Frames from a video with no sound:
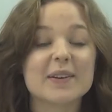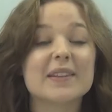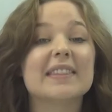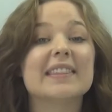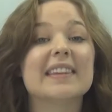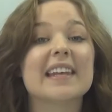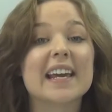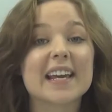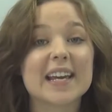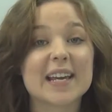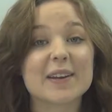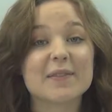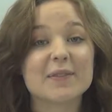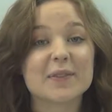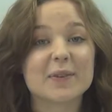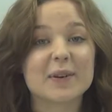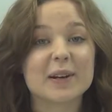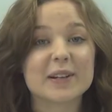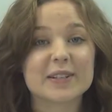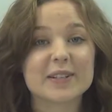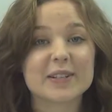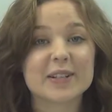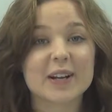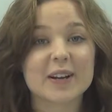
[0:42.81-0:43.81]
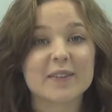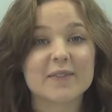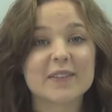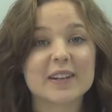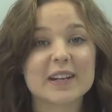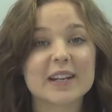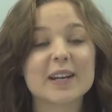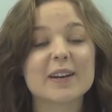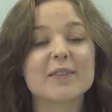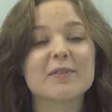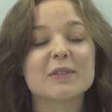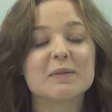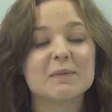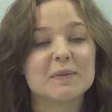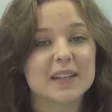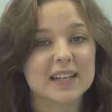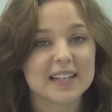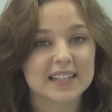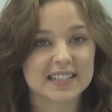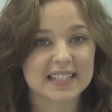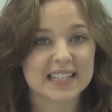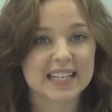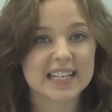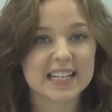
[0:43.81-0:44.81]
and thank you for watching our video from the
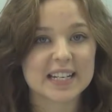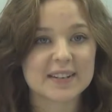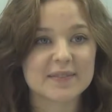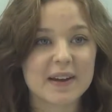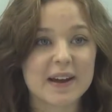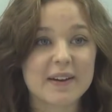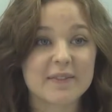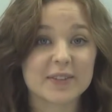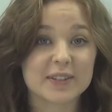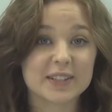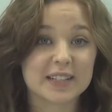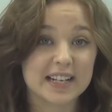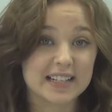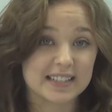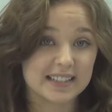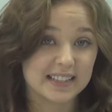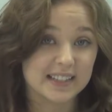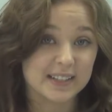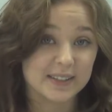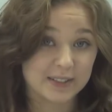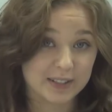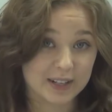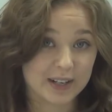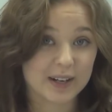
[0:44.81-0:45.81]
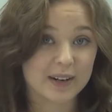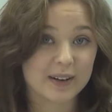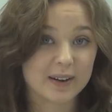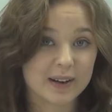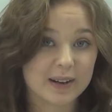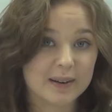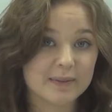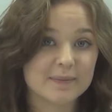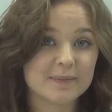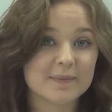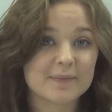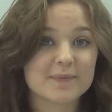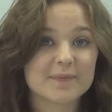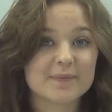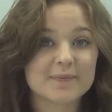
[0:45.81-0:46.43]
executive advertising dot com.